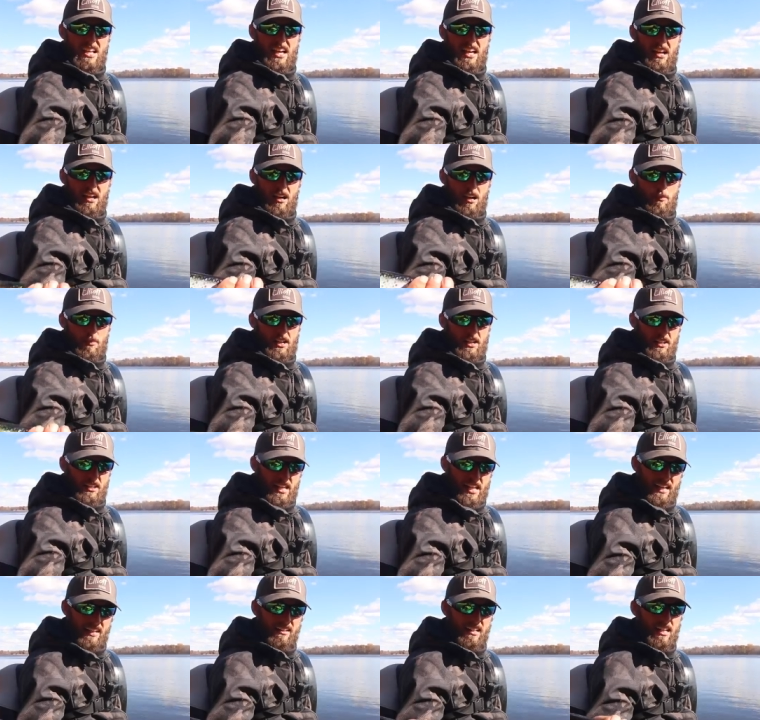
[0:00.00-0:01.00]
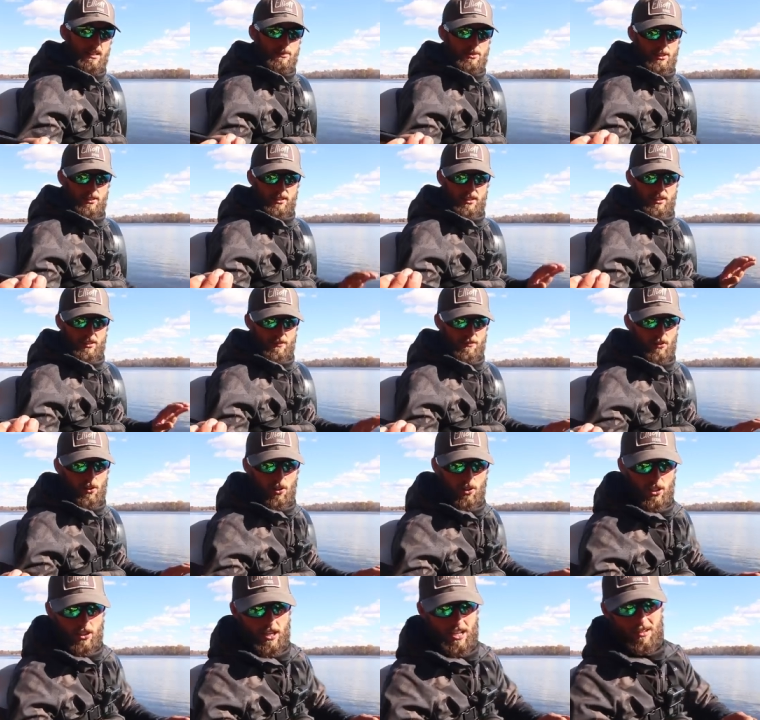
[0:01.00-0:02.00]
Um, and a lot of times your, your
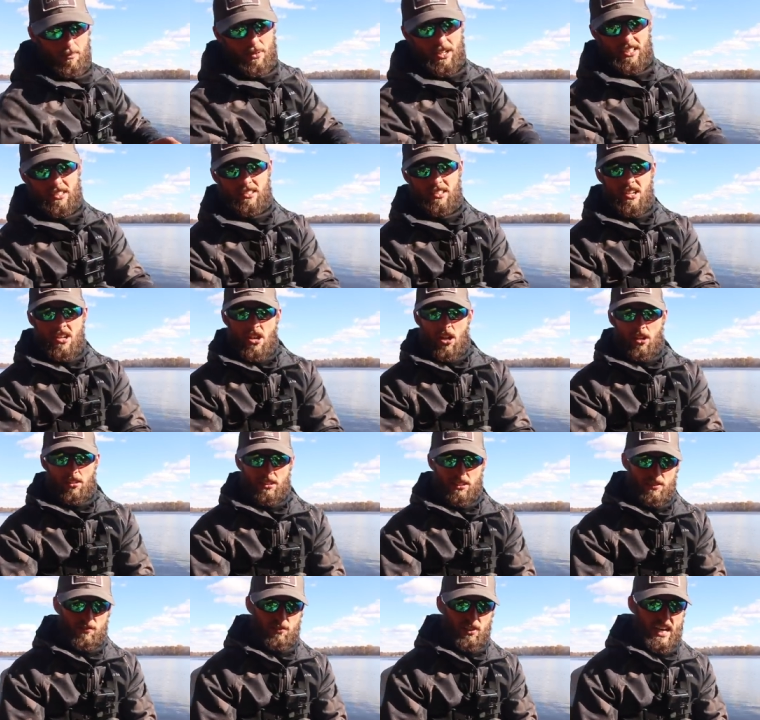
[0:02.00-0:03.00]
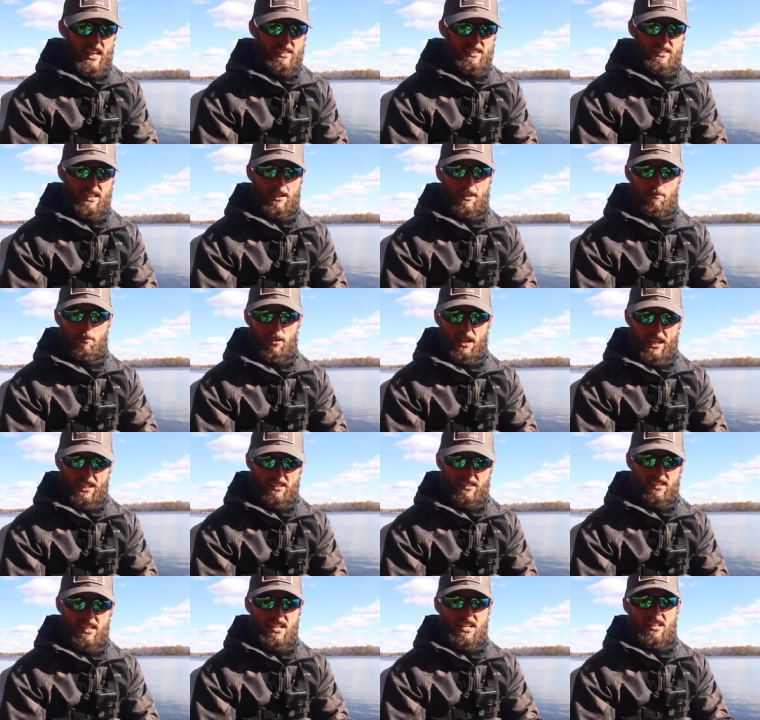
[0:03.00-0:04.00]
fall crankbaits are these flat-sided
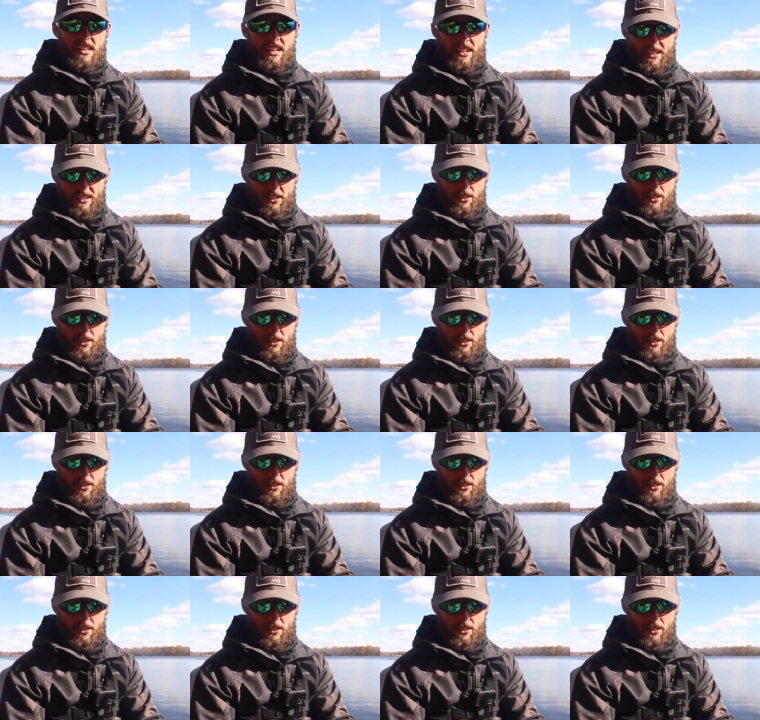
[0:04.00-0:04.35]
baits that,